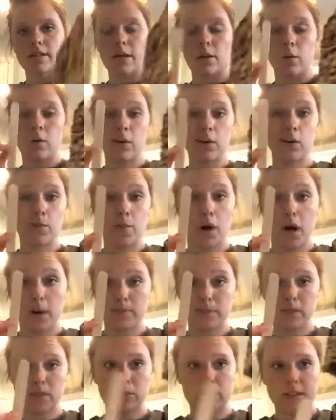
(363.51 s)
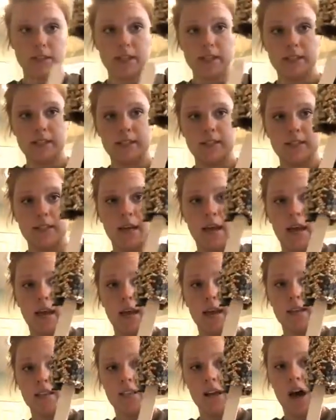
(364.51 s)
take one of your popsicle sticks
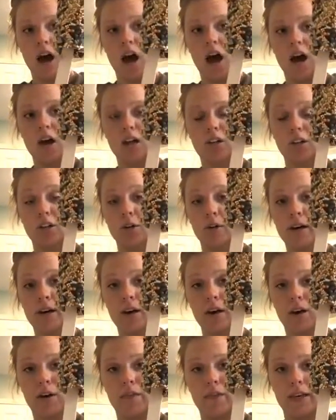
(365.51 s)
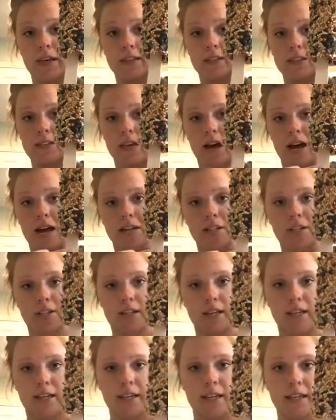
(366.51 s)
and hot glue it on the inside, just
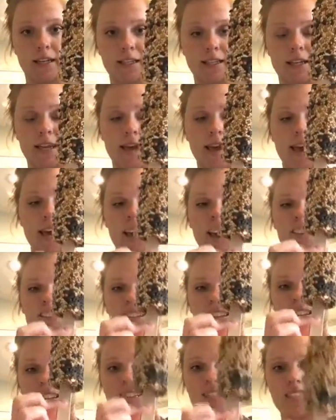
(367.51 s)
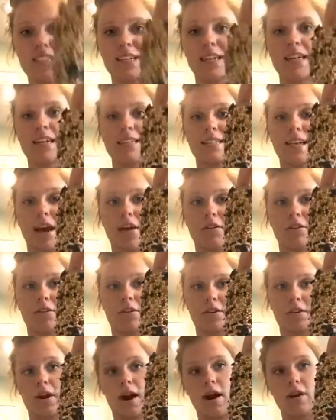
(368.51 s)
like this, and then stick it down in
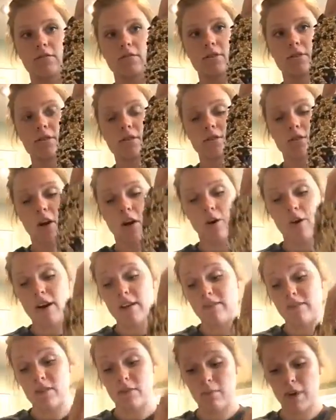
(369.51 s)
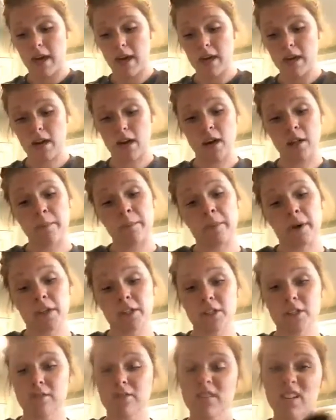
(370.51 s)
the ground. So if you make a
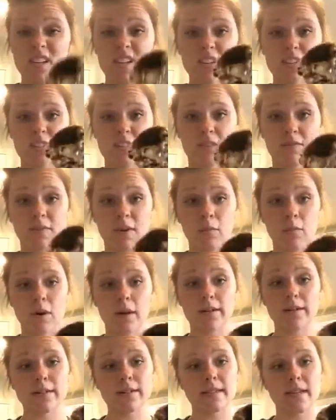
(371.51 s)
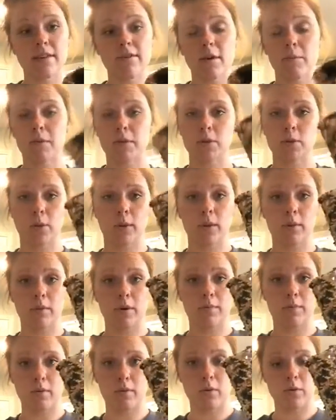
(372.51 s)
bunch of these different ones, save up your toilet
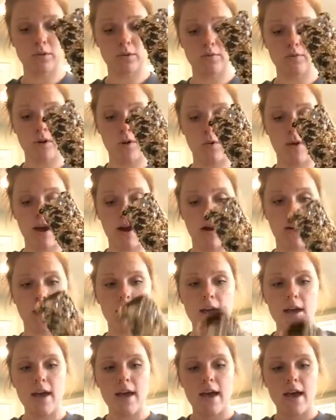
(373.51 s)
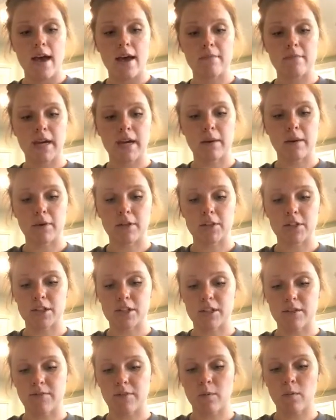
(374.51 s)
paper rolls for a while, and make a bunch
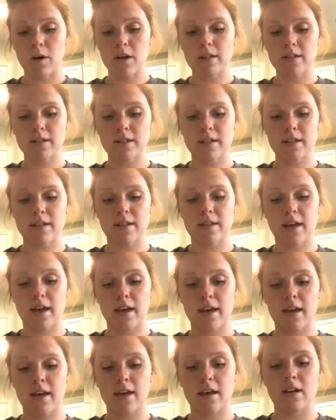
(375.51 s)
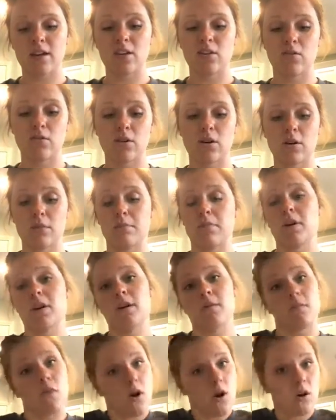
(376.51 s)
of different ones, then you could put
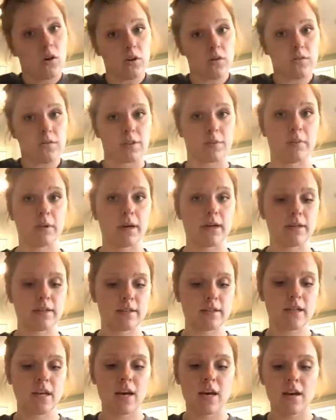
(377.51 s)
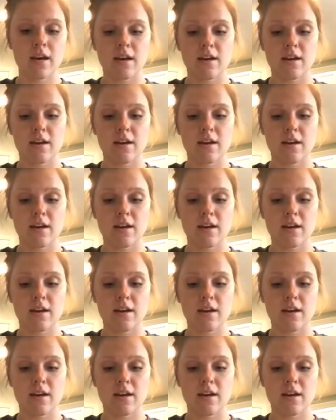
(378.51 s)
them all over the place.